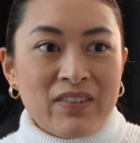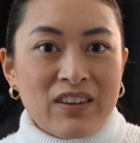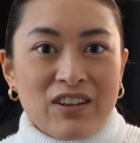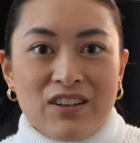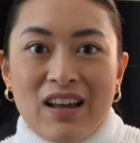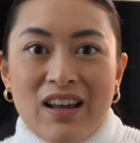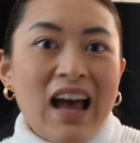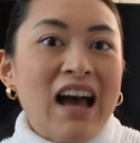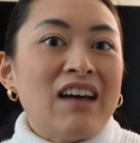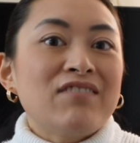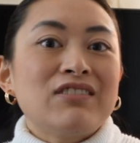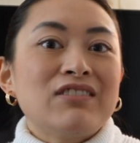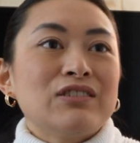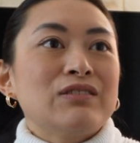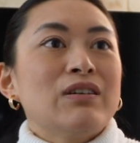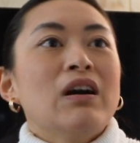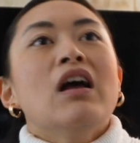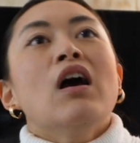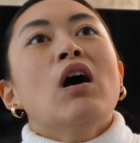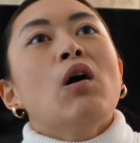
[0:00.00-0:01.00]
you have
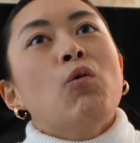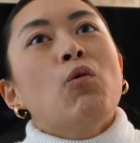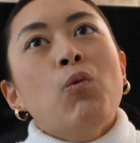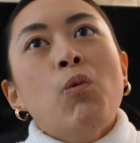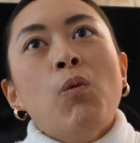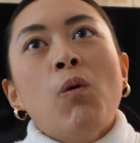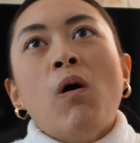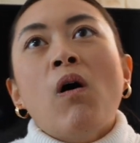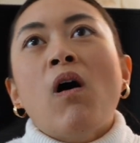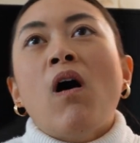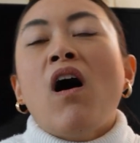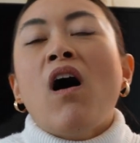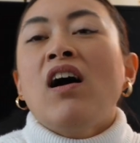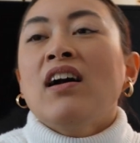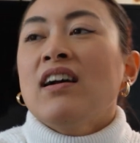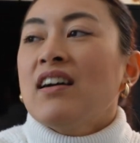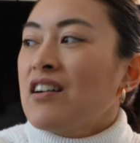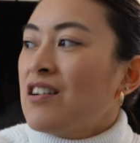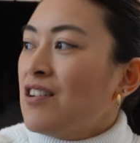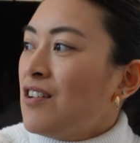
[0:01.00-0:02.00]
to
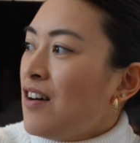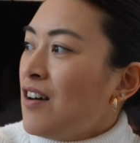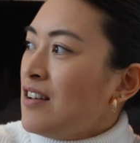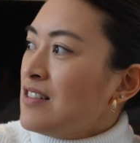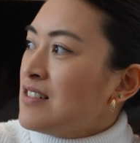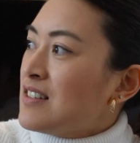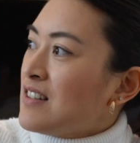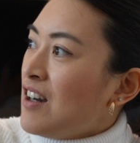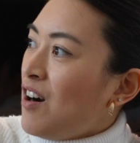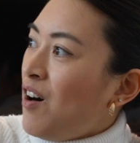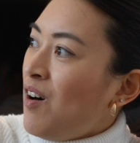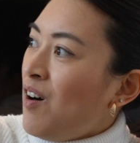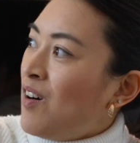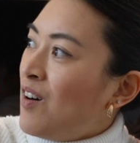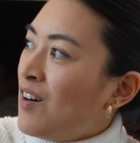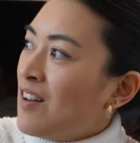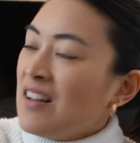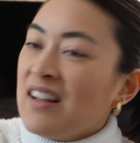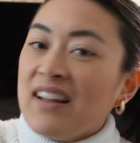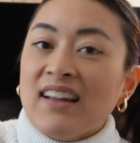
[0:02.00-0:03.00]
walk across the
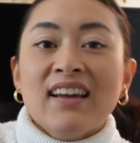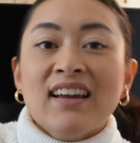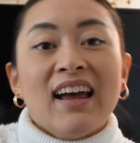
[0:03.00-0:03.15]
hall